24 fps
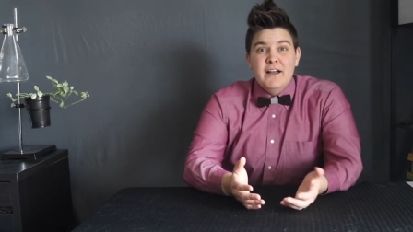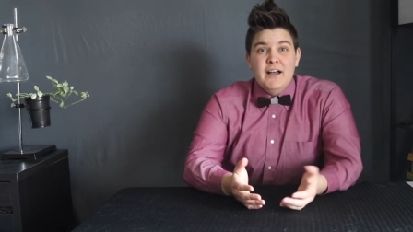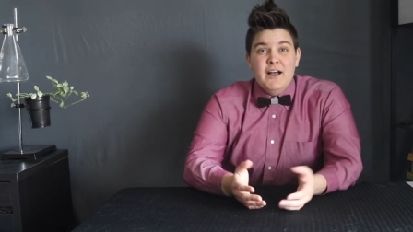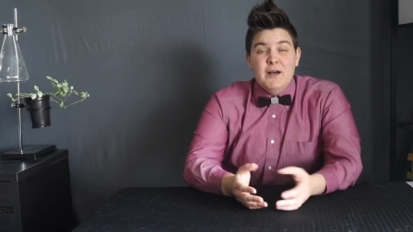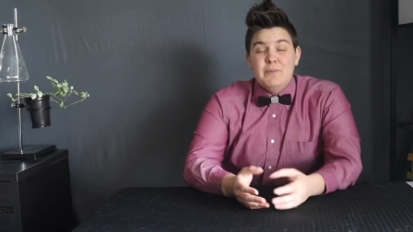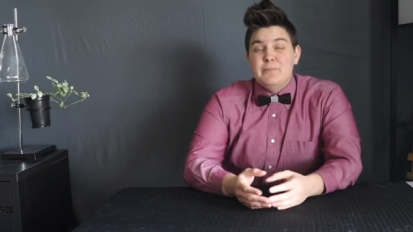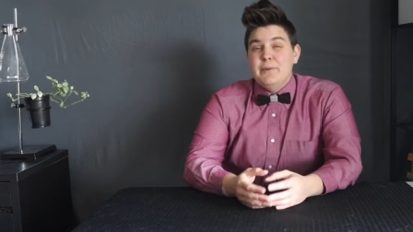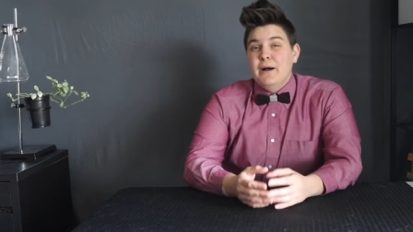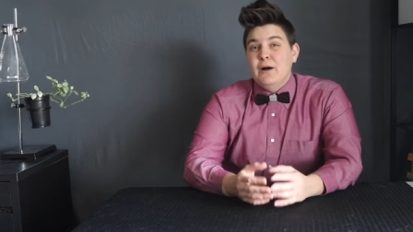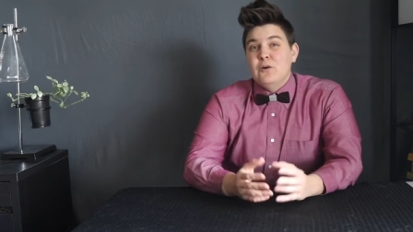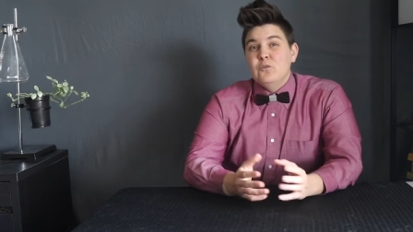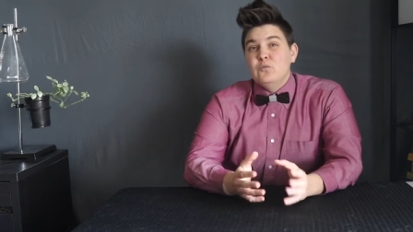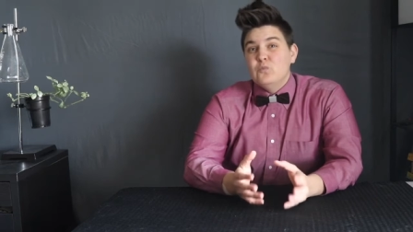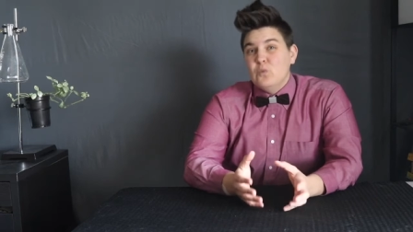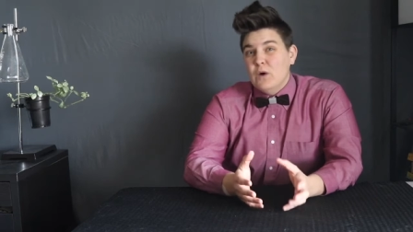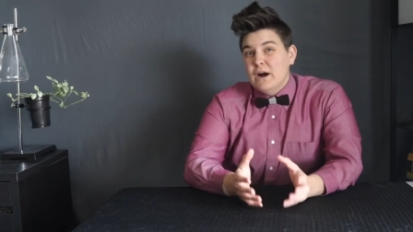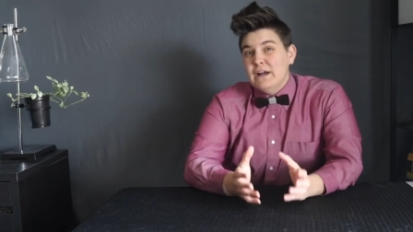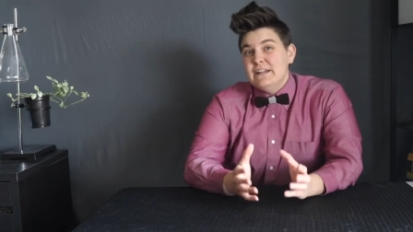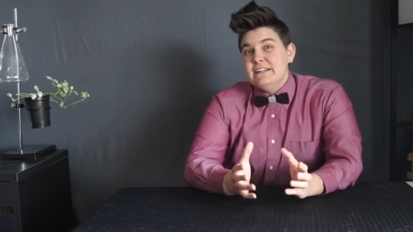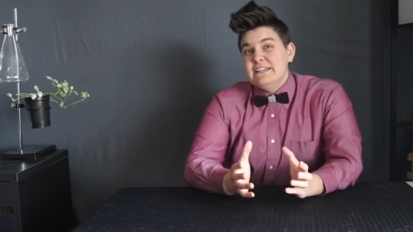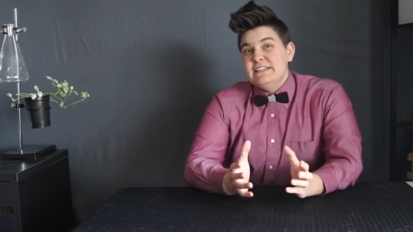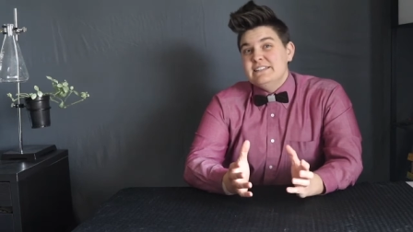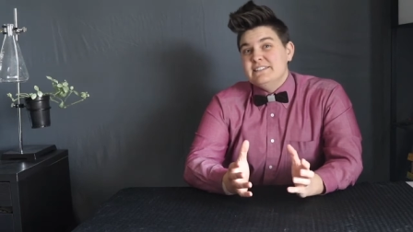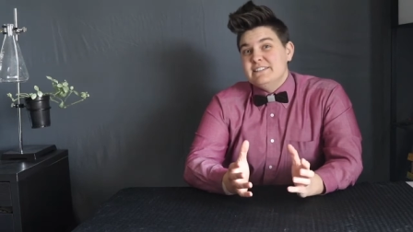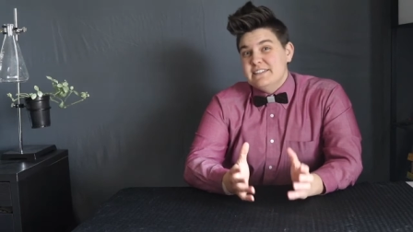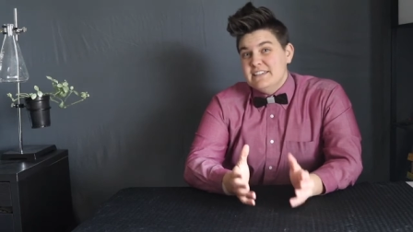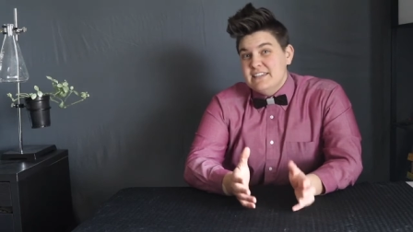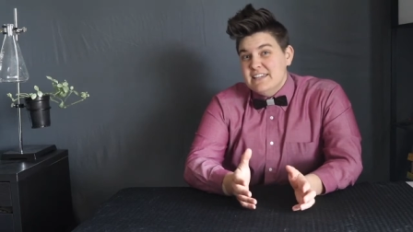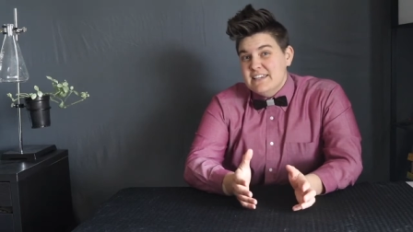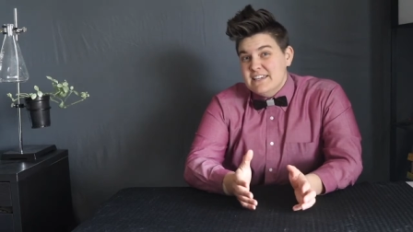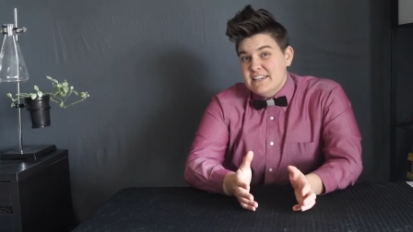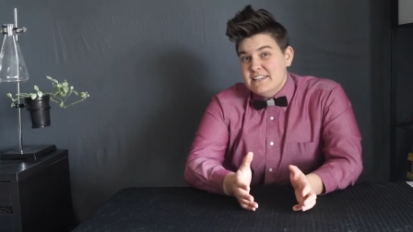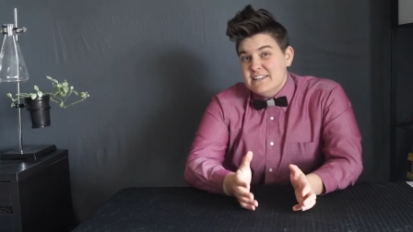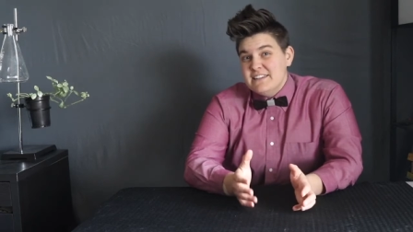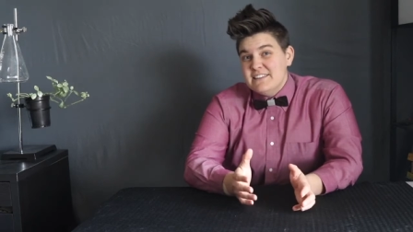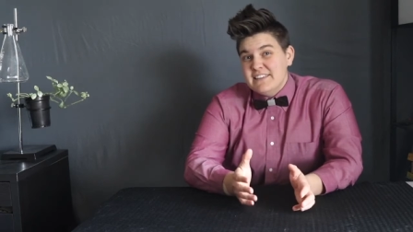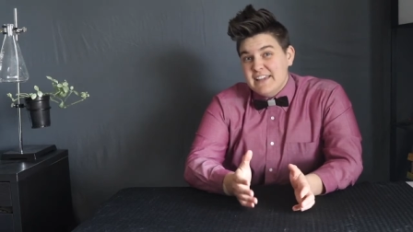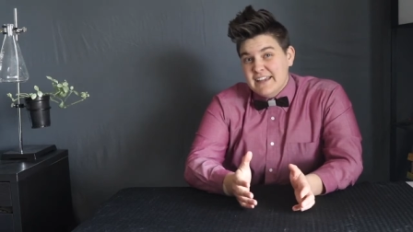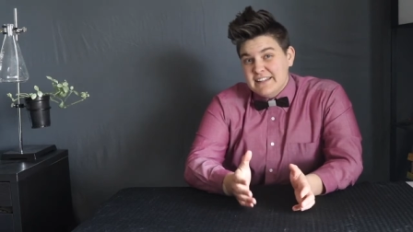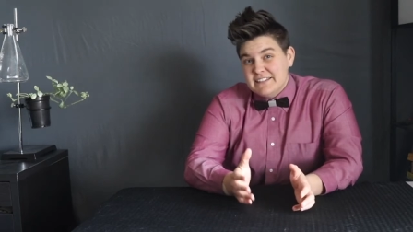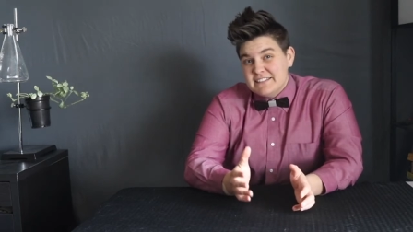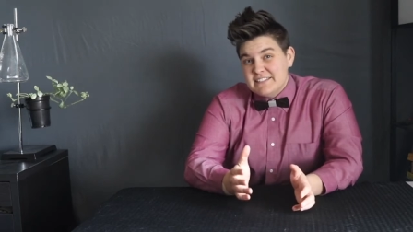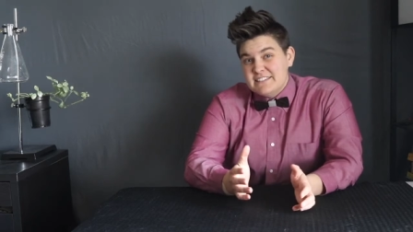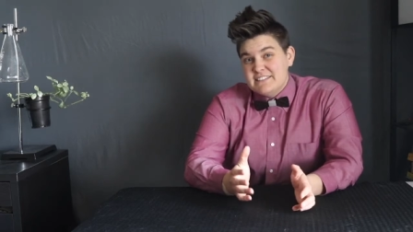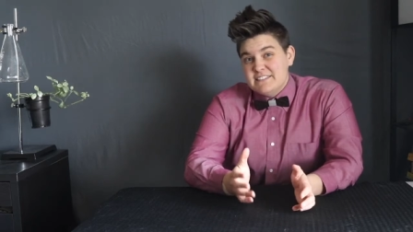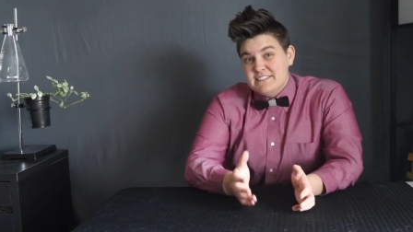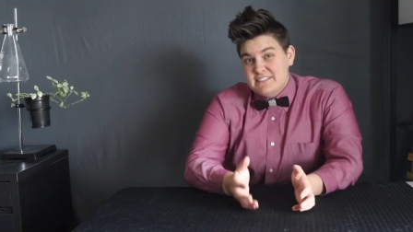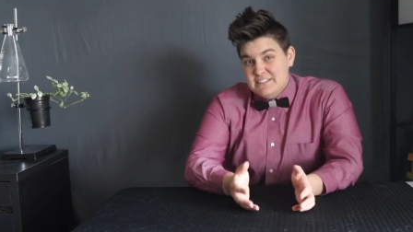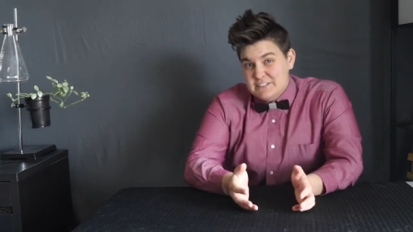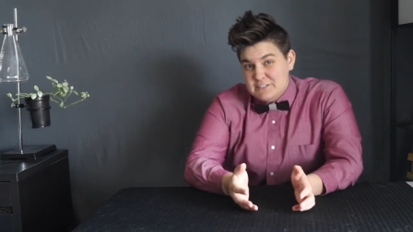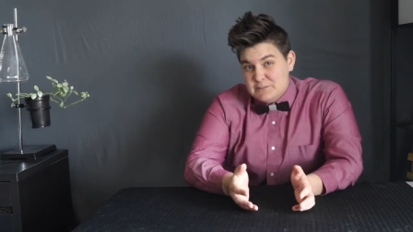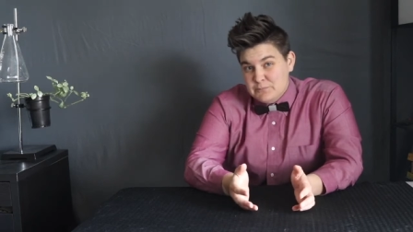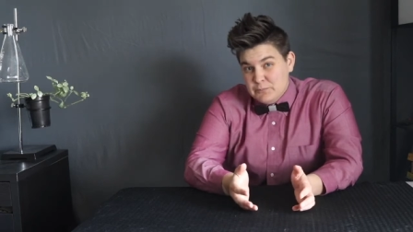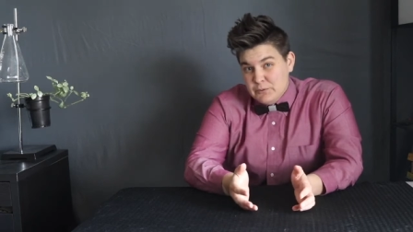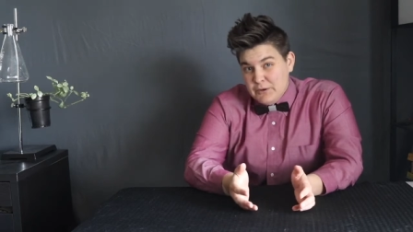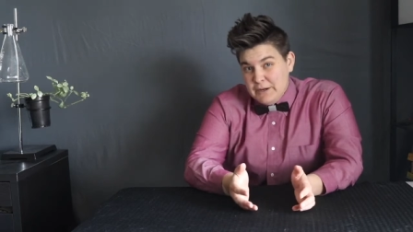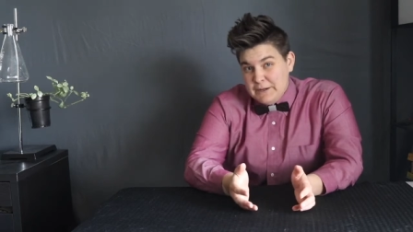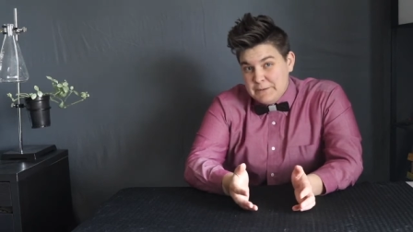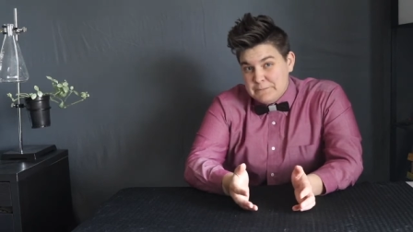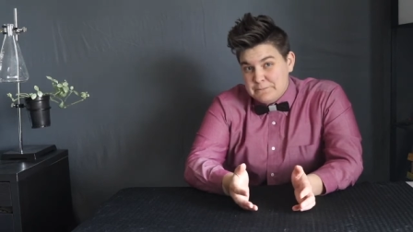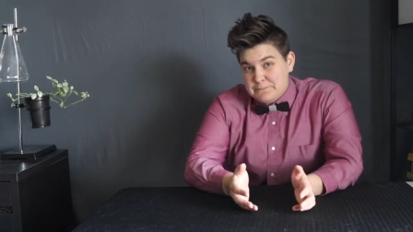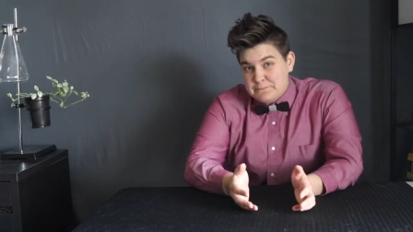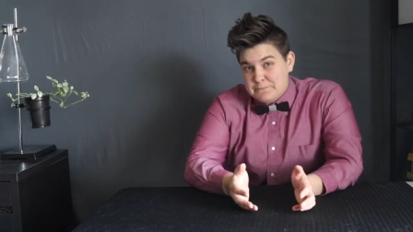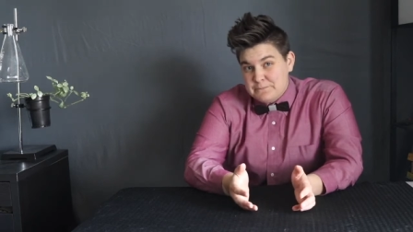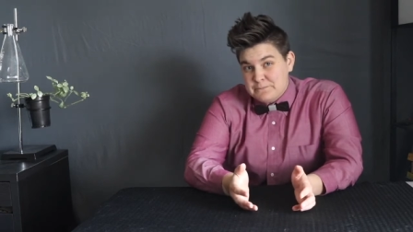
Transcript: about what is in that sea spray.